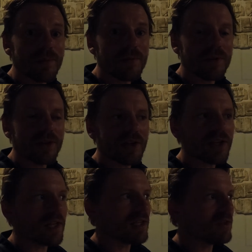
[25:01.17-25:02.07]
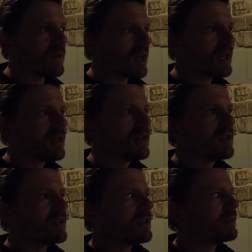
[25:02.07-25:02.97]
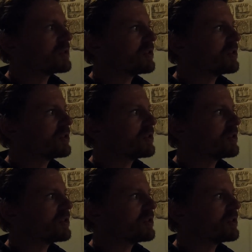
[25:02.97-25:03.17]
him uh, in any way. Um,